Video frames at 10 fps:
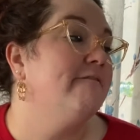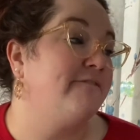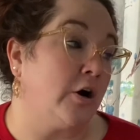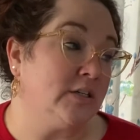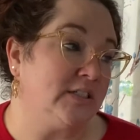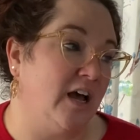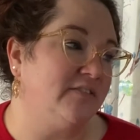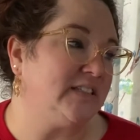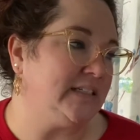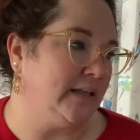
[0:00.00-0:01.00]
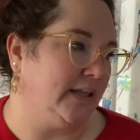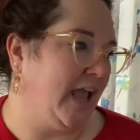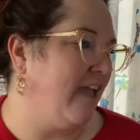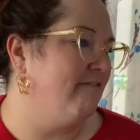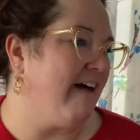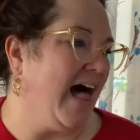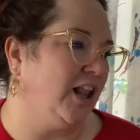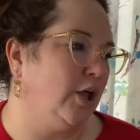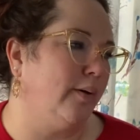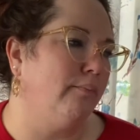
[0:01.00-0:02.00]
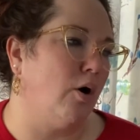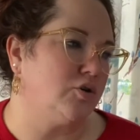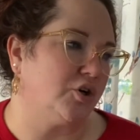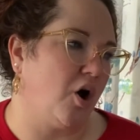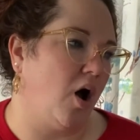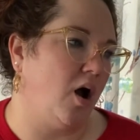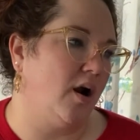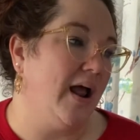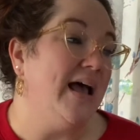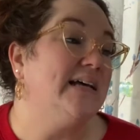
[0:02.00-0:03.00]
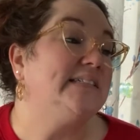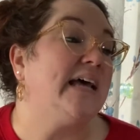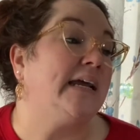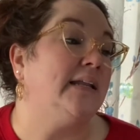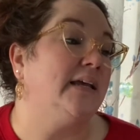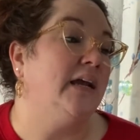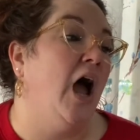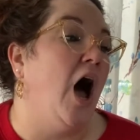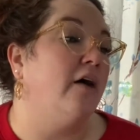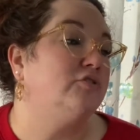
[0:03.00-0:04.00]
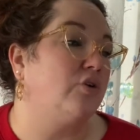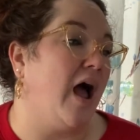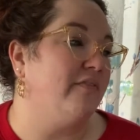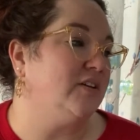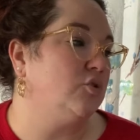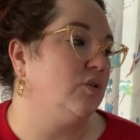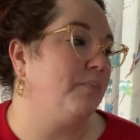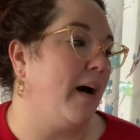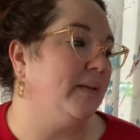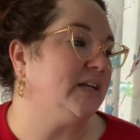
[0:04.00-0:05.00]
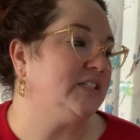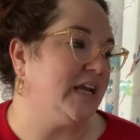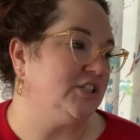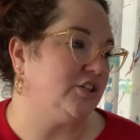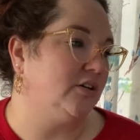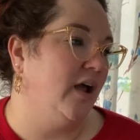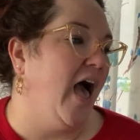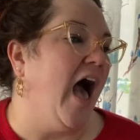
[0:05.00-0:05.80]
First, of stealing a valuable motor car. Secondly, of driving to the public danger.